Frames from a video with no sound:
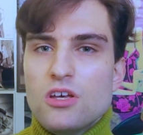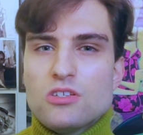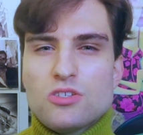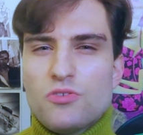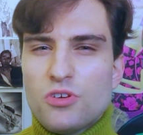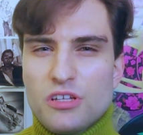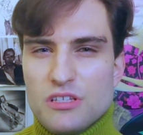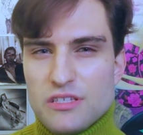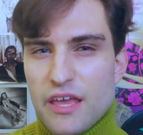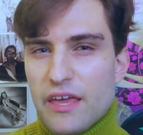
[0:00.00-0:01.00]
So you can
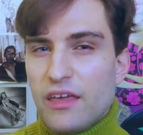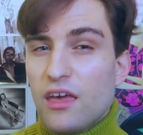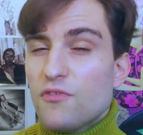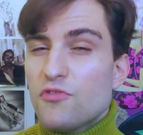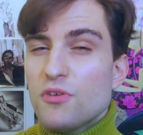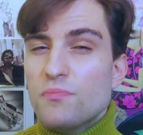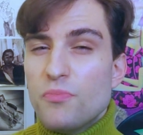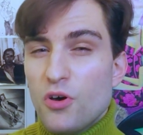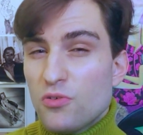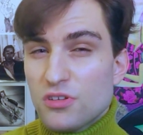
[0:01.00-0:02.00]
take every
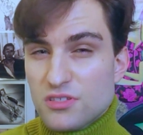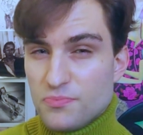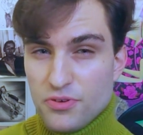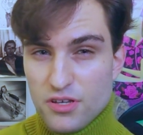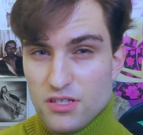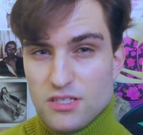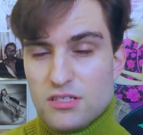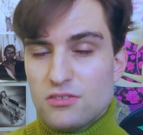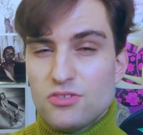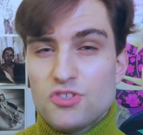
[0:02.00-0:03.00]
bogus
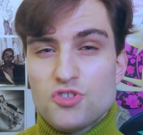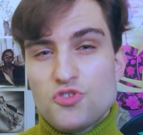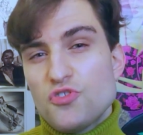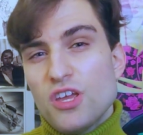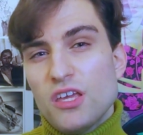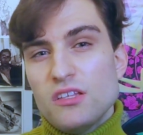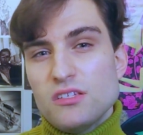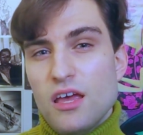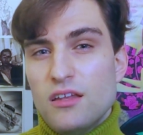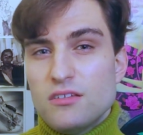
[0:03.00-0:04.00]
person on the street
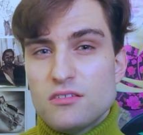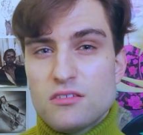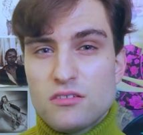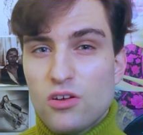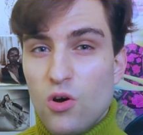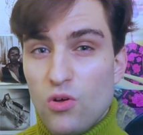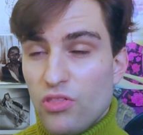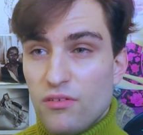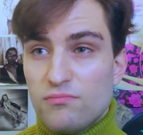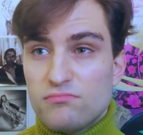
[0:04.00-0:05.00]
and call
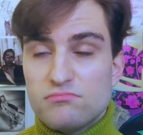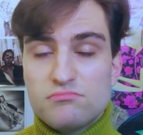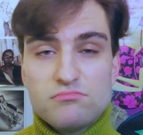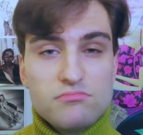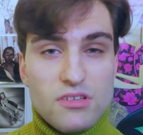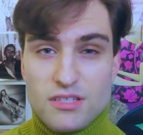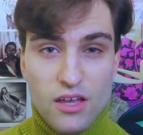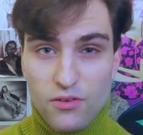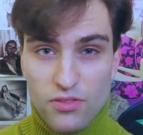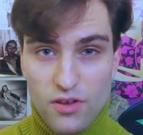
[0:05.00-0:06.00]
them
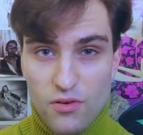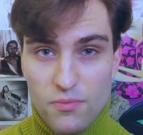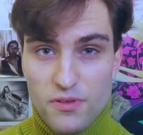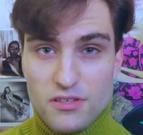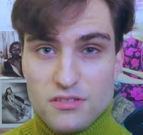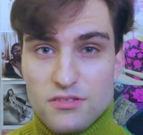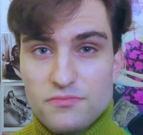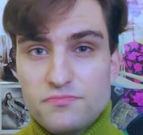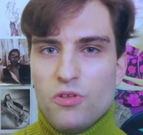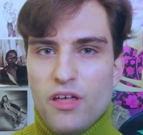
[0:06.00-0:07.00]
psychotherapist
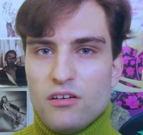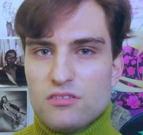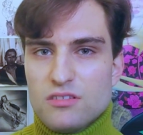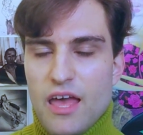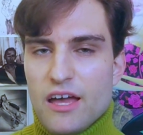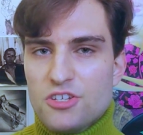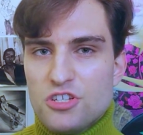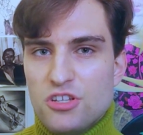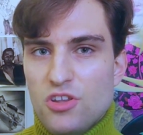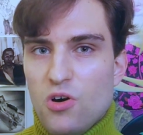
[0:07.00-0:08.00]
without
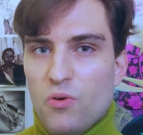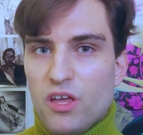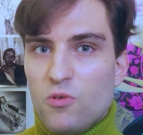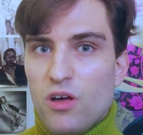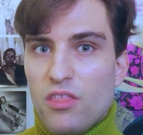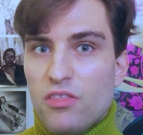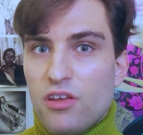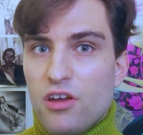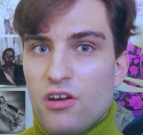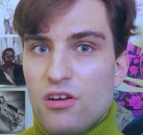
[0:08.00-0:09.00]
actually knowing whether
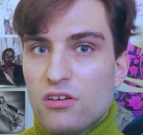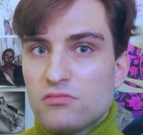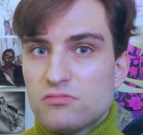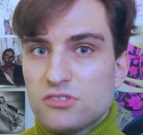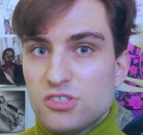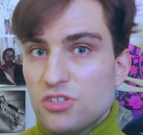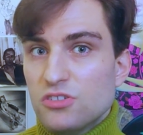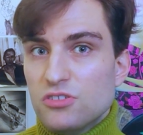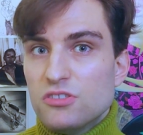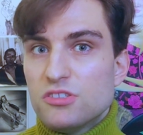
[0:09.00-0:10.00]
they're
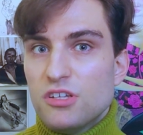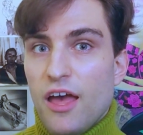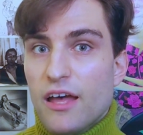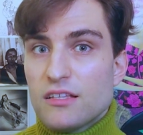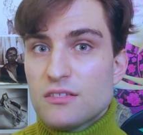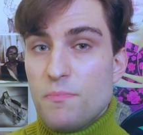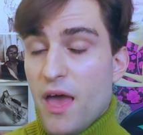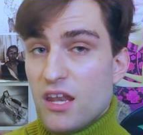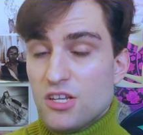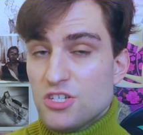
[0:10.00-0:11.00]
good at
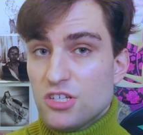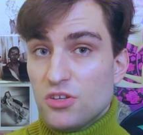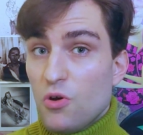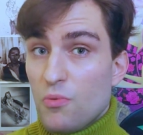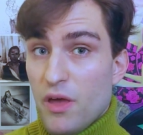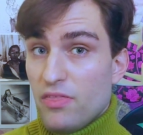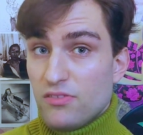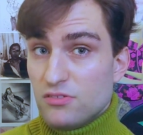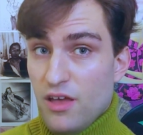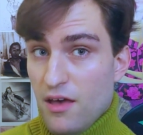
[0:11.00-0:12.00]
managing your
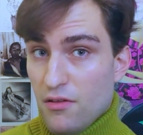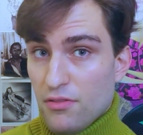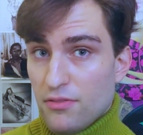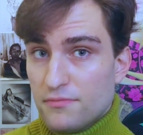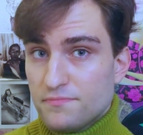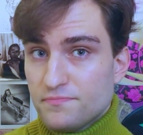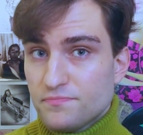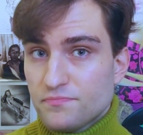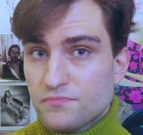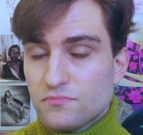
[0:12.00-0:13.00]
mental health.
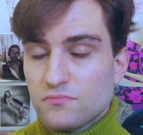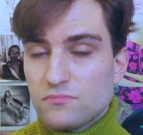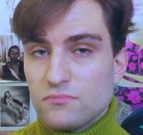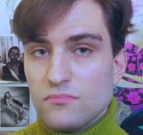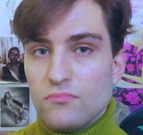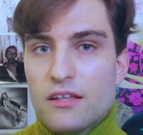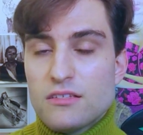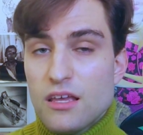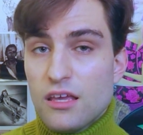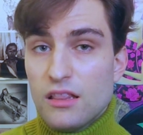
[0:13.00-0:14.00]

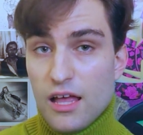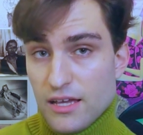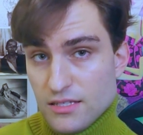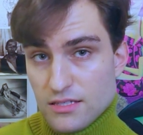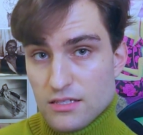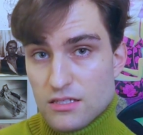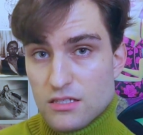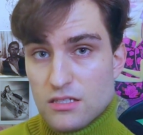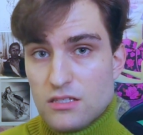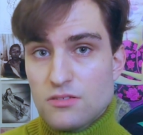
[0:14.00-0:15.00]
And a
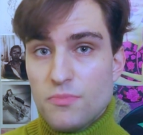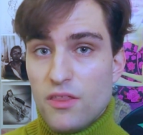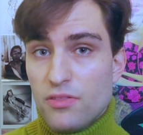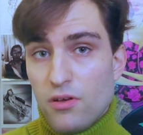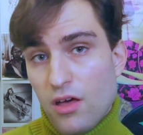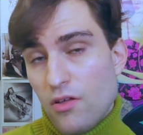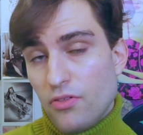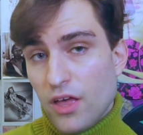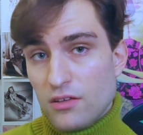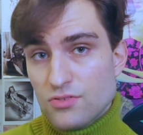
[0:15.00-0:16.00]
licensed mental health
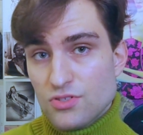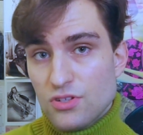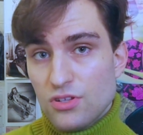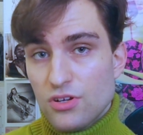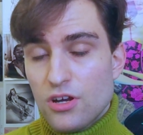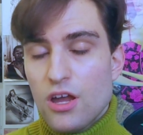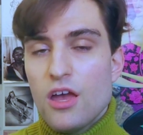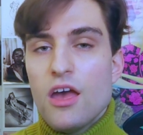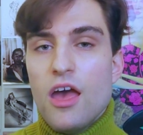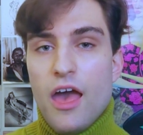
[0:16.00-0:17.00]
counselor
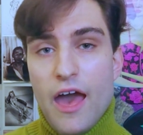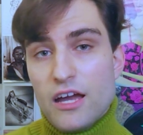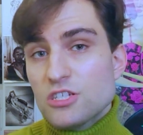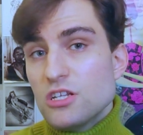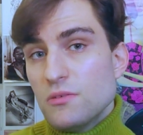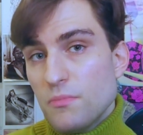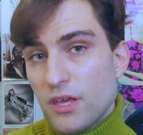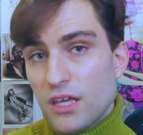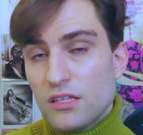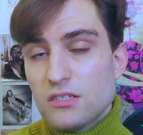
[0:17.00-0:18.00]
actually
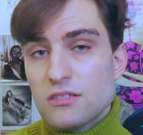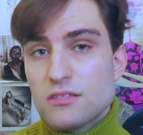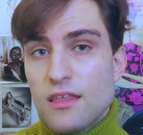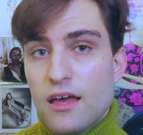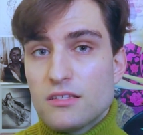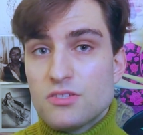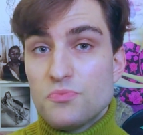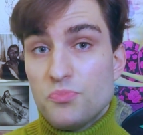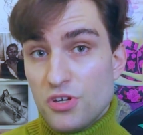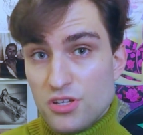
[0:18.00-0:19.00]
means that the
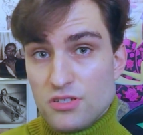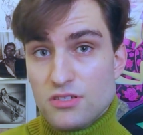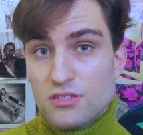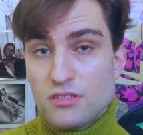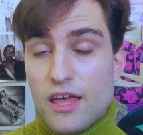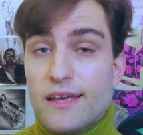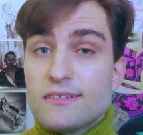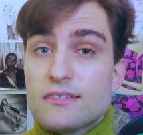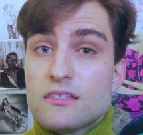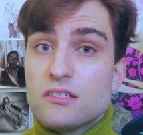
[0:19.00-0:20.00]
person
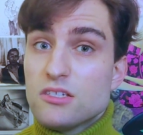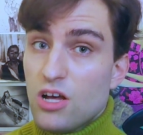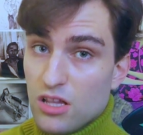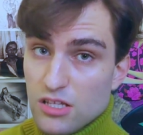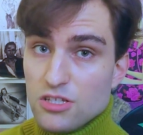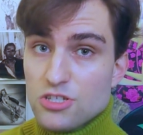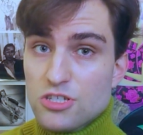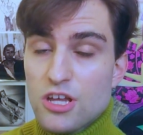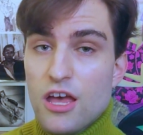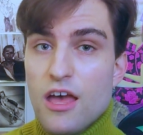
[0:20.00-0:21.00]
has the
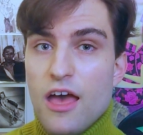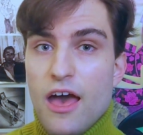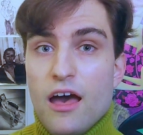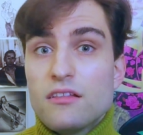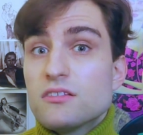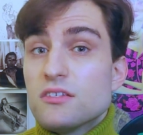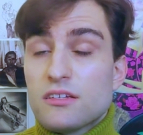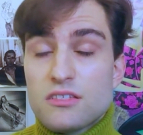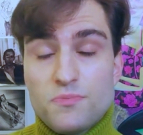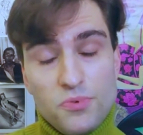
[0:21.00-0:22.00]
knowledge and the
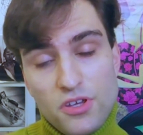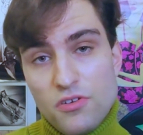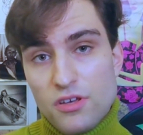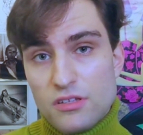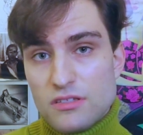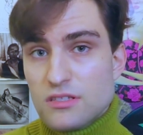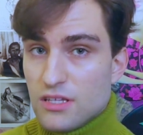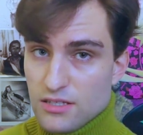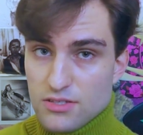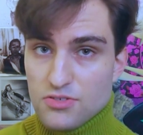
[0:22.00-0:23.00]
experience
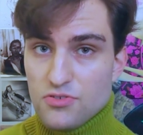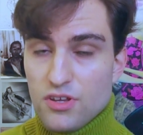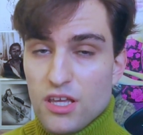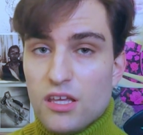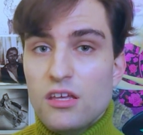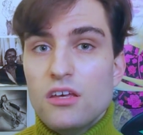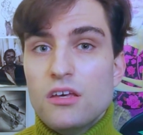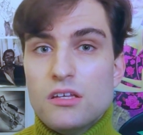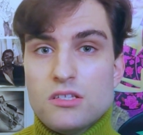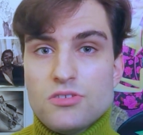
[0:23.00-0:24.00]
necessary
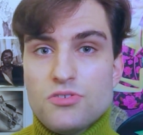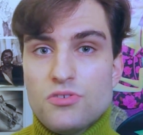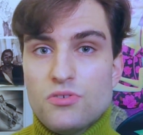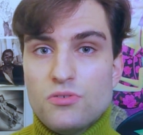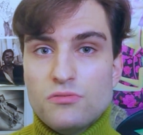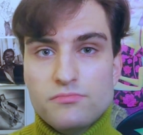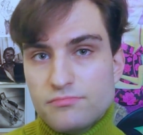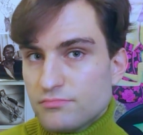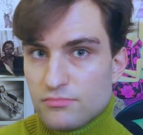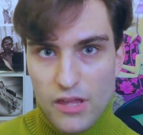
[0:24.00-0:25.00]
to
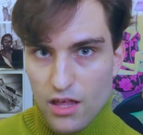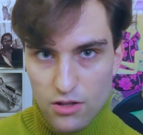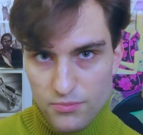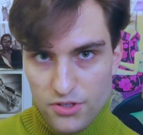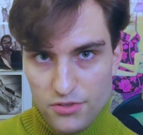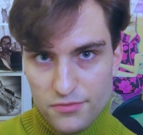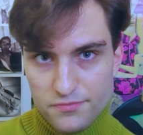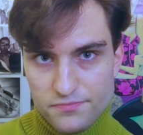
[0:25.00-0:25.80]
help you.